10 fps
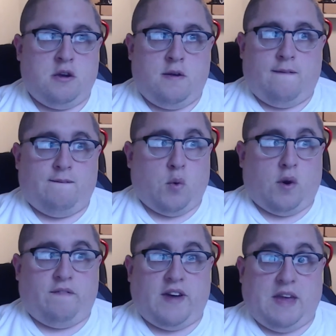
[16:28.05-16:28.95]
4 or
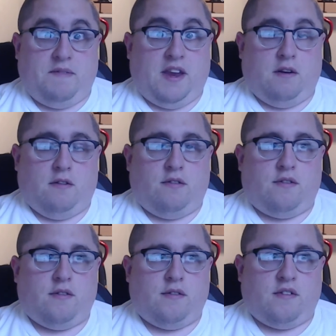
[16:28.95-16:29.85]
5 years
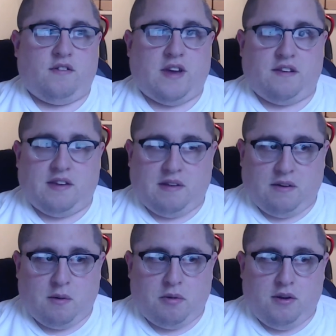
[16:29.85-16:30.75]
since the last time they
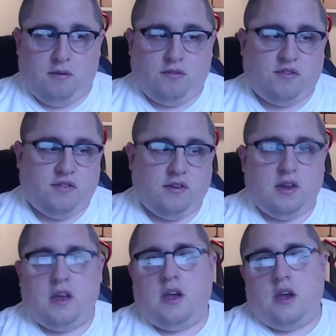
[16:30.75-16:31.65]
were produced.
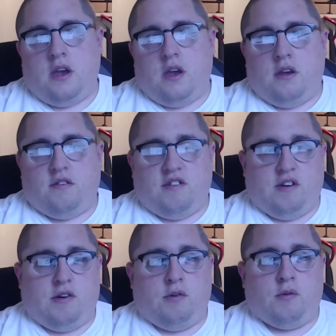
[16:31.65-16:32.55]

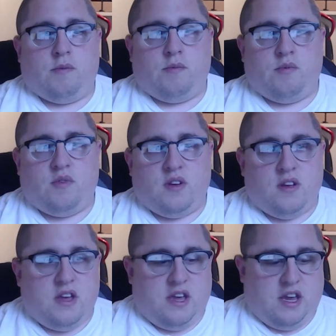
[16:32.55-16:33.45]
So
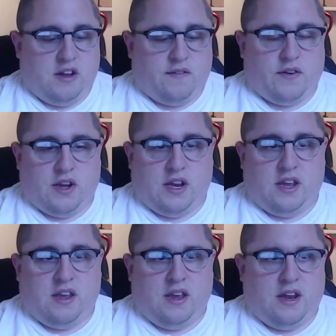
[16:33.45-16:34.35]
it's fun,
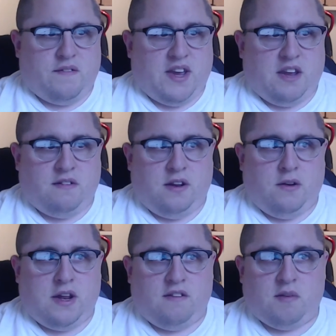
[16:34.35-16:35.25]
and if I continue
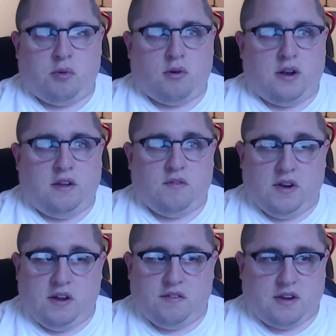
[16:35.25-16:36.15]
getting support on these
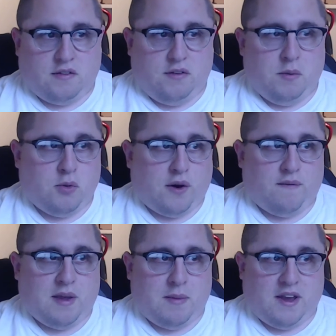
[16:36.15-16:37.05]
videos, I'll do more of
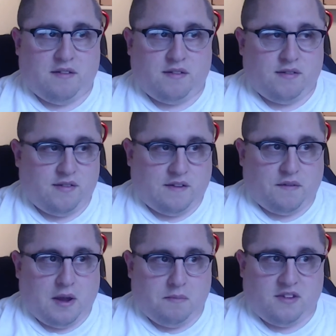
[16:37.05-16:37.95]
them as stuff
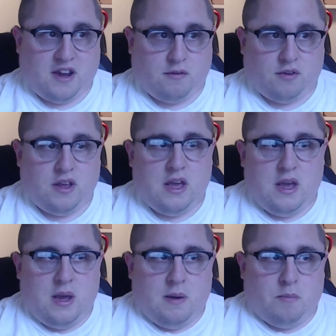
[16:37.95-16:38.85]
comes out.
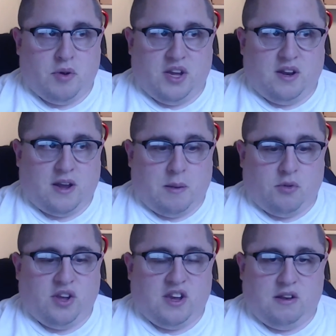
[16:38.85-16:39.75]
But I'm
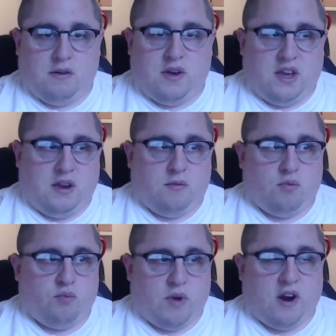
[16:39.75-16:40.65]
only going to do it in
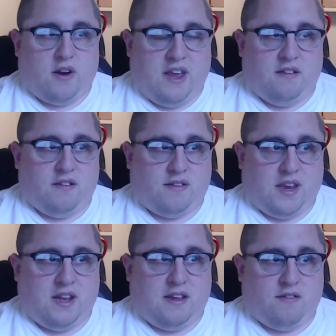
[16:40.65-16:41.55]
rare cases like
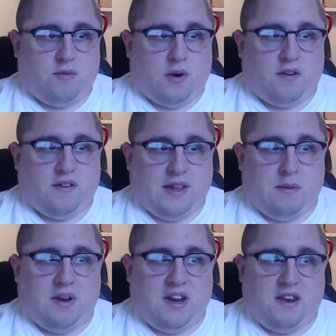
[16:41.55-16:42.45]
this, where it's a
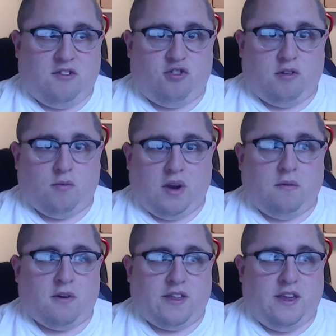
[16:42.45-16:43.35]
limited edition
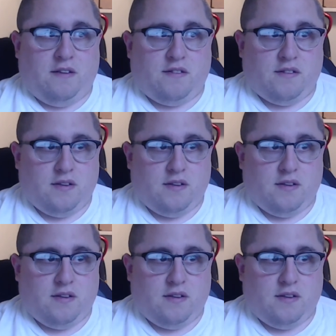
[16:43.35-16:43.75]
re-release,